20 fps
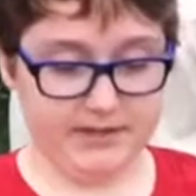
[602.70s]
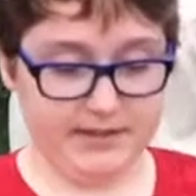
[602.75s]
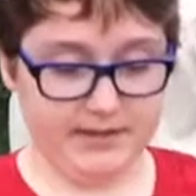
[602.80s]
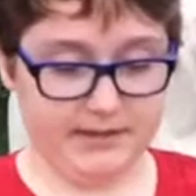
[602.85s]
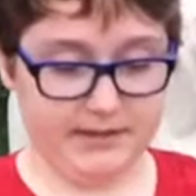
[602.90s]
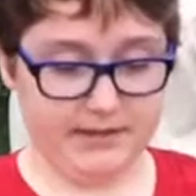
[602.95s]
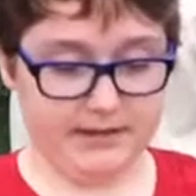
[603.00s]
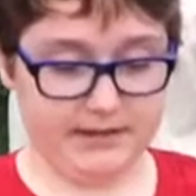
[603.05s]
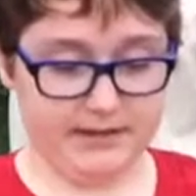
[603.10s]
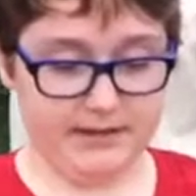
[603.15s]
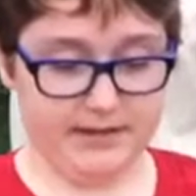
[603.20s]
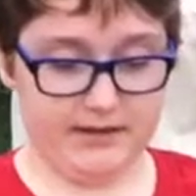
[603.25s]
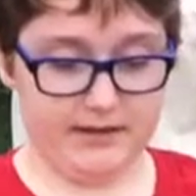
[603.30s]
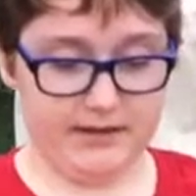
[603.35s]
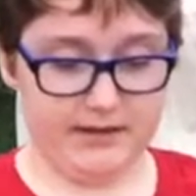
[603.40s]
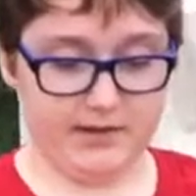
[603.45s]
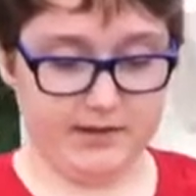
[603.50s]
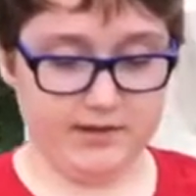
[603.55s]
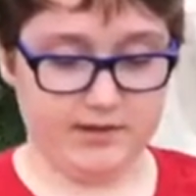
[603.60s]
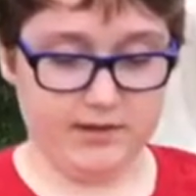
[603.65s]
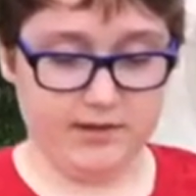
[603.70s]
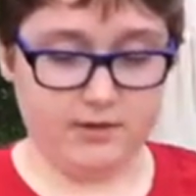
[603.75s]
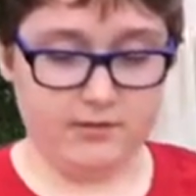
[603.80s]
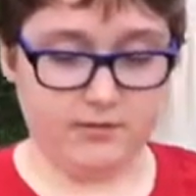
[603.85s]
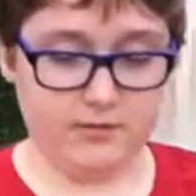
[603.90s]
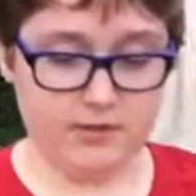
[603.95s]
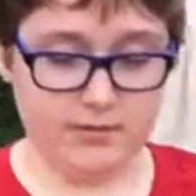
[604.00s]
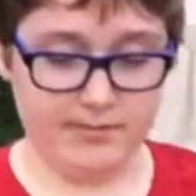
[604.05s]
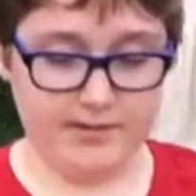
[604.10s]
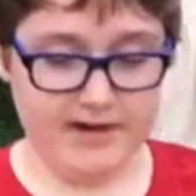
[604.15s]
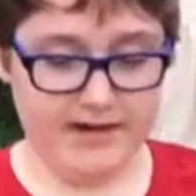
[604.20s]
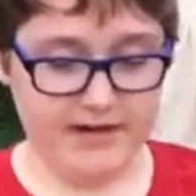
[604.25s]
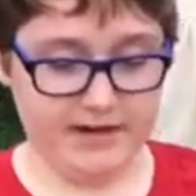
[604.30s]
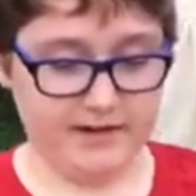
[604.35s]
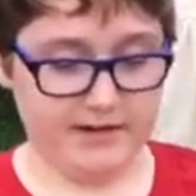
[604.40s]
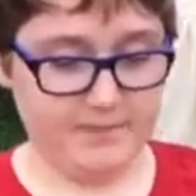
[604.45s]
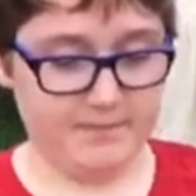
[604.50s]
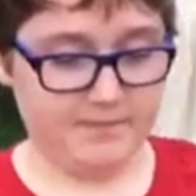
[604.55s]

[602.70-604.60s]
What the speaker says: head that the Irish were bad.